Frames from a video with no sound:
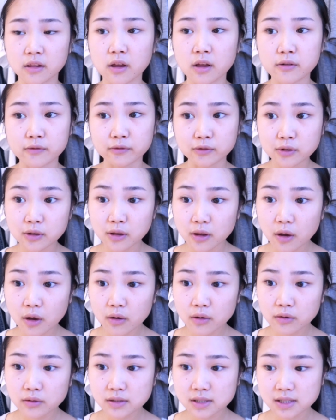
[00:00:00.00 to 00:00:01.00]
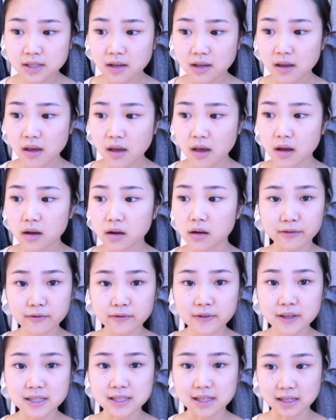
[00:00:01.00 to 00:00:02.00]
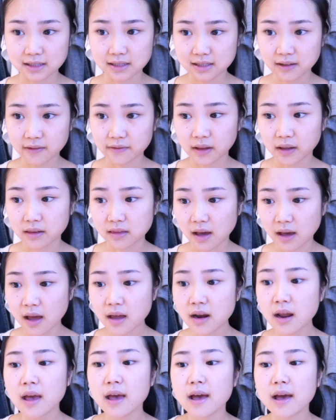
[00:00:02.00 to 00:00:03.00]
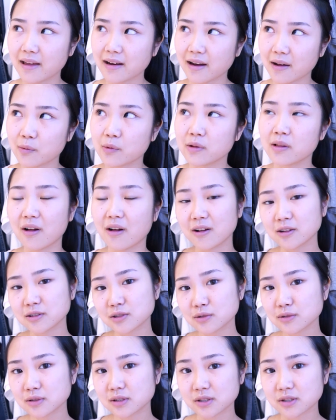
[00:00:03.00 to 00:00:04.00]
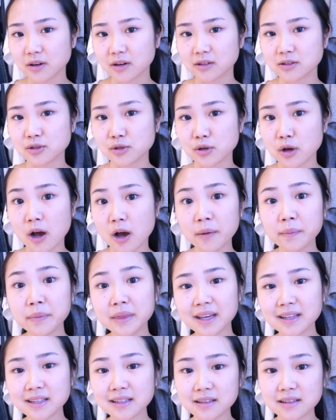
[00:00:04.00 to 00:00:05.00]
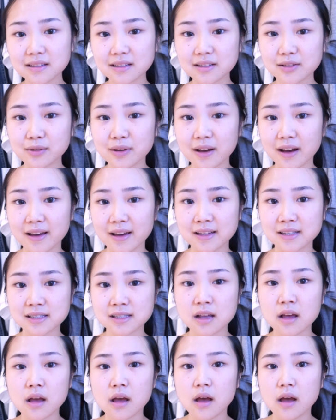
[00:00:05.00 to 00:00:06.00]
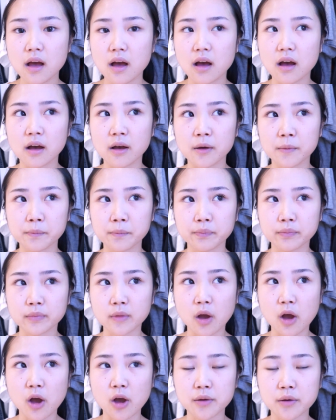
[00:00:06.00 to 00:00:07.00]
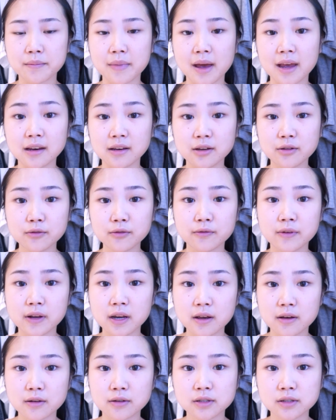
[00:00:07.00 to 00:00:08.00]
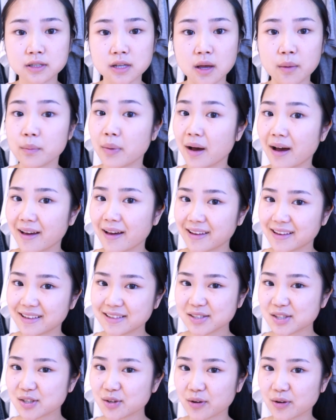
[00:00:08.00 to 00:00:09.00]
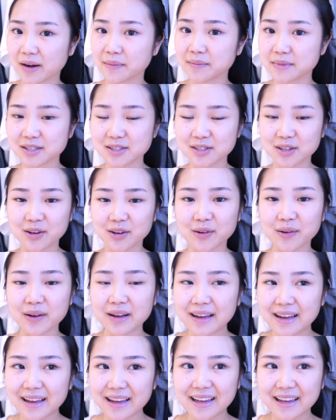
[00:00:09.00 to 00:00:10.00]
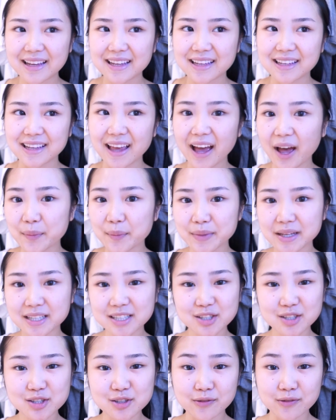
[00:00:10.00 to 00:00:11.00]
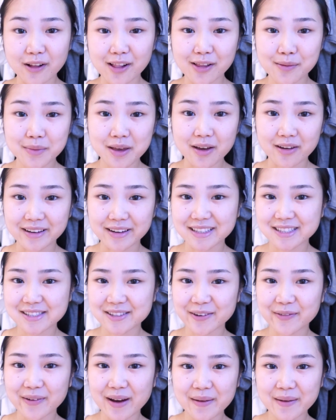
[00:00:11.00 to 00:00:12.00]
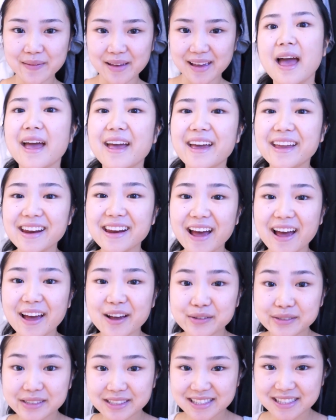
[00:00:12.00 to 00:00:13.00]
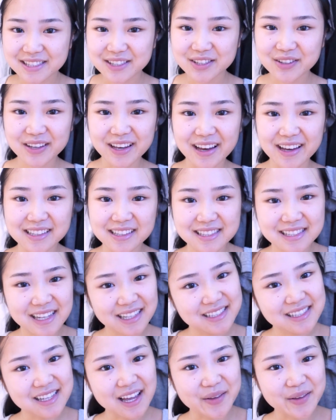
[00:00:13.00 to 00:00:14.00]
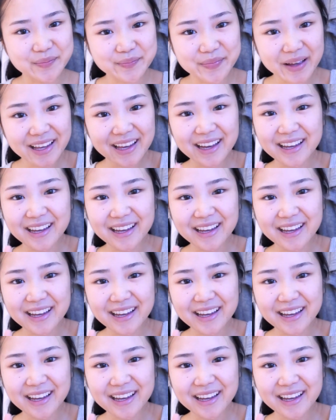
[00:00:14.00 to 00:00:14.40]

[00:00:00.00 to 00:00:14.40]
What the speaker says: a lot of clothes, outfits and stuff like that. And I will also start to update you guys on my new videos by Instagram. So yeah, make sure to follow me on Instagram and I will see you guys next time. Bye